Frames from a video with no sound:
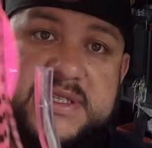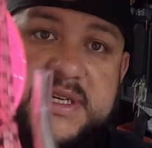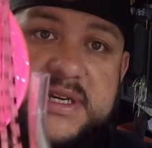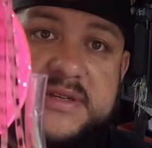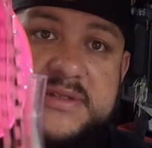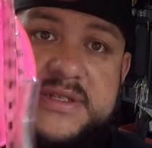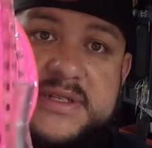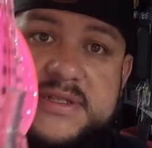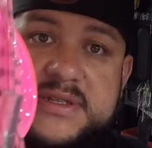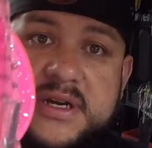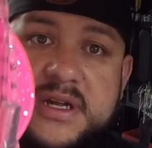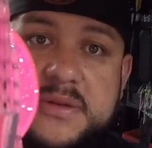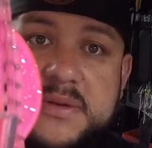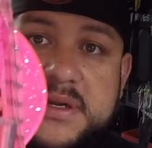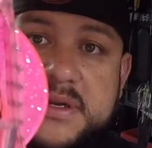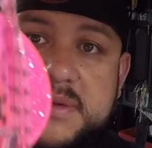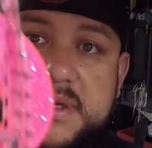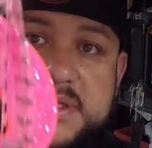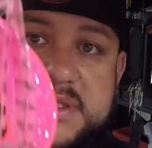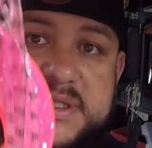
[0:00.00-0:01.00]
ounces all the way
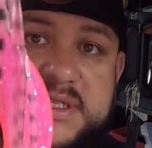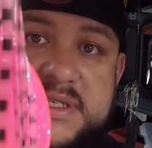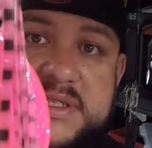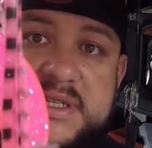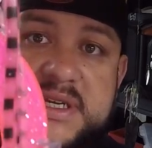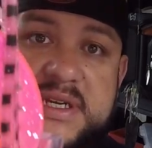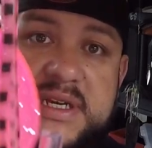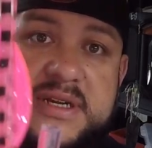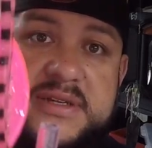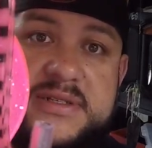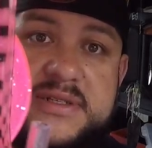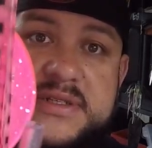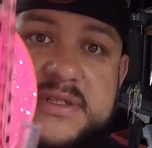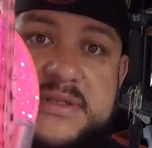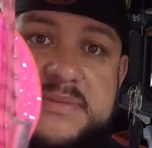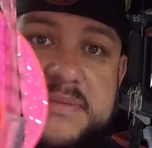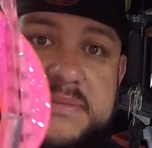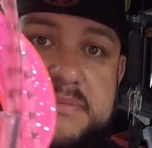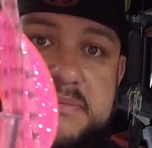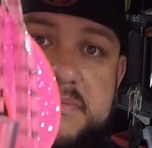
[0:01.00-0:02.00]
to like 16
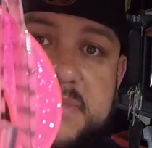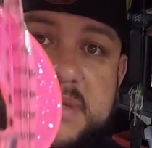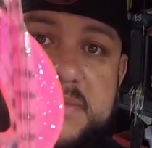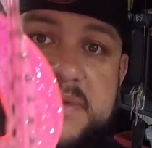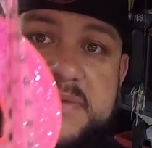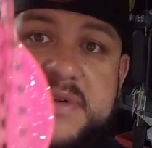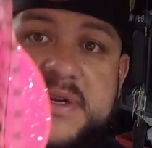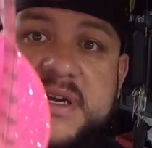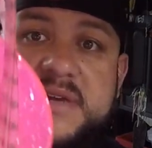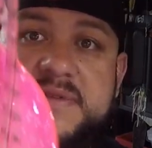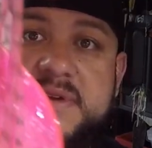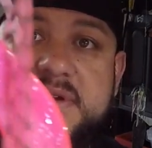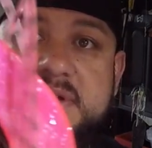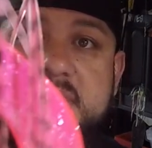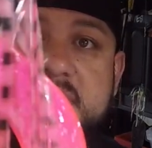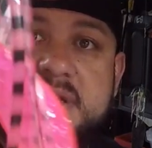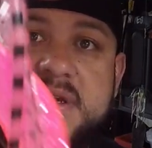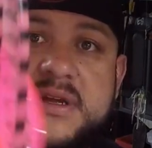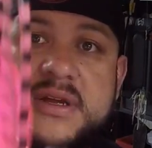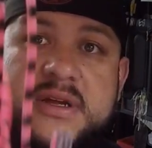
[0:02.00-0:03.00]
ounces, maybe even heavier.
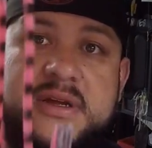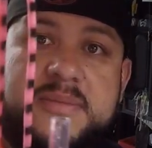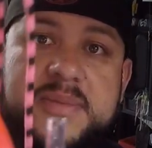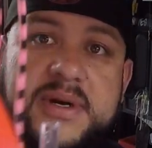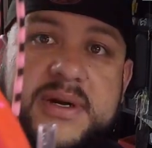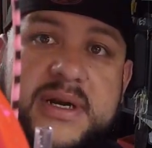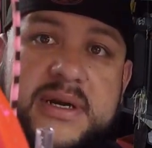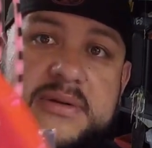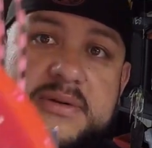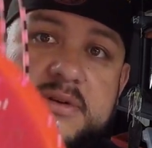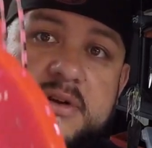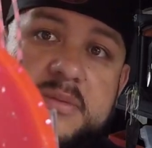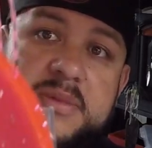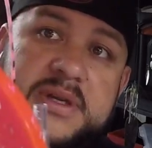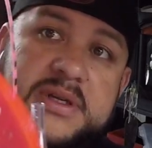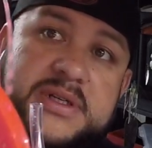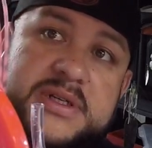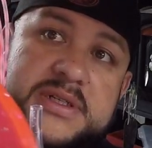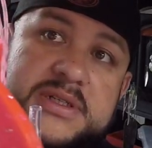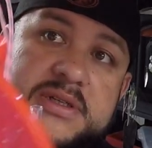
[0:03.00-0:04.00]
But I normally
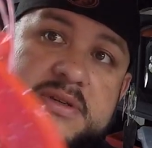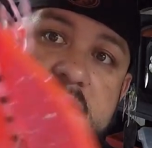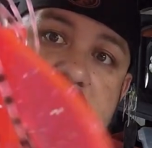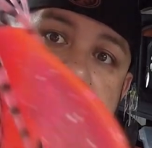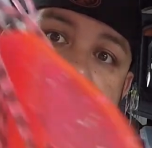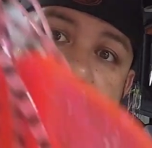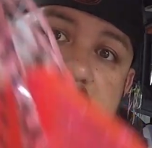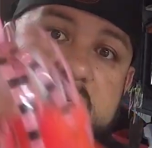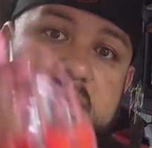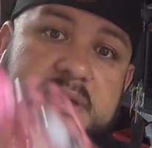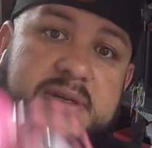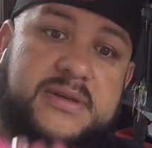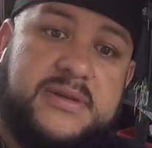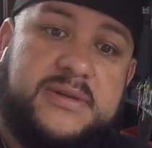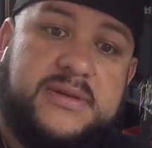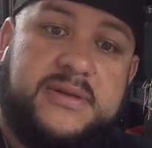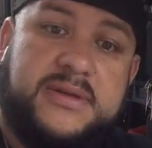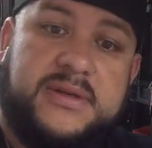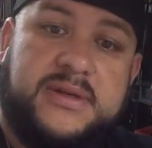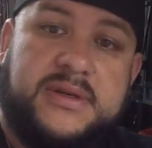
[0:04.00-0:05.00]
just use like
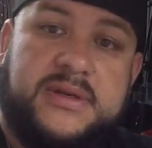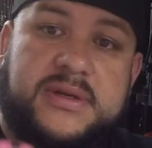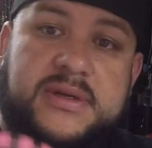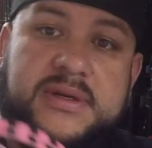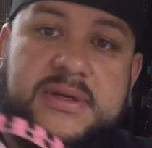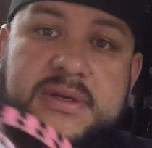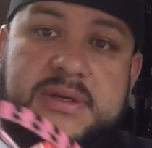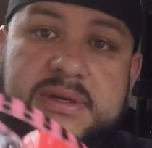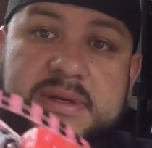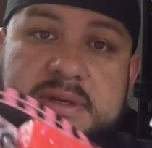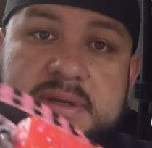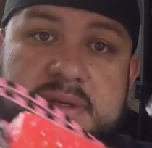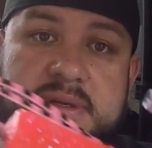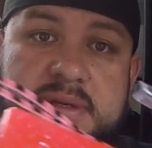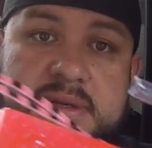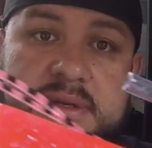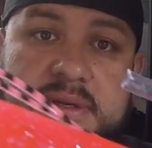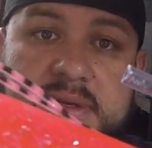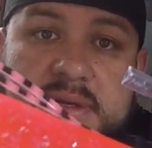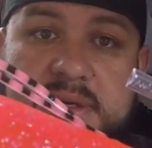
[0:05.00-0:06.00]

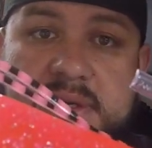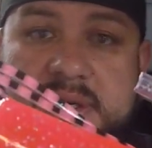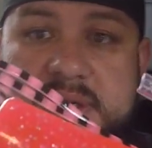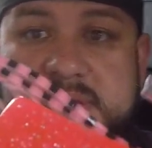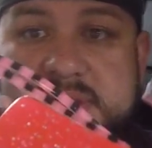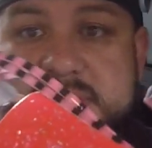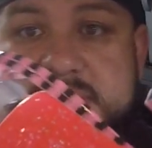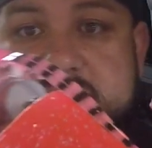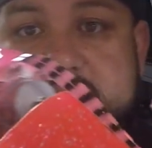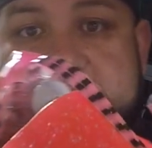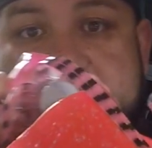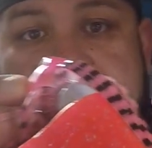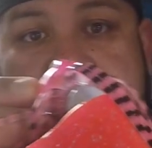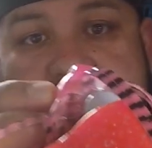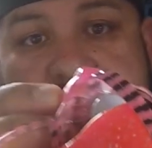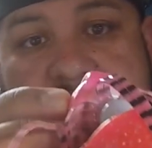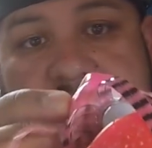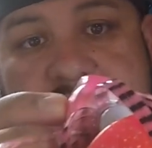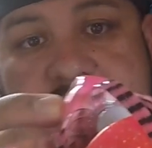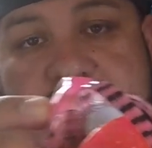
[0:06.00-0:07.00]

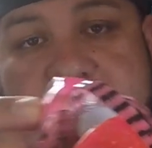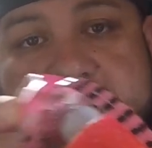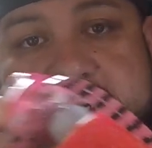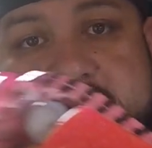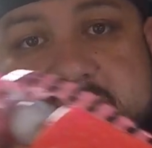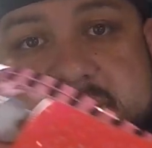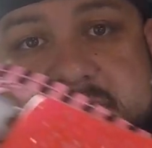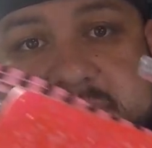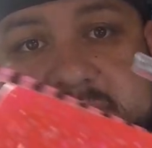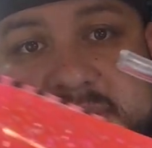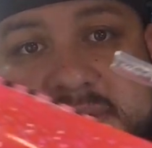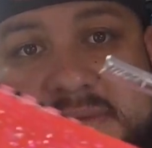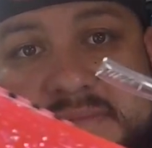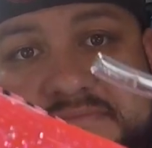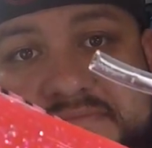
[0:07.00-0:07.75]
the 12s,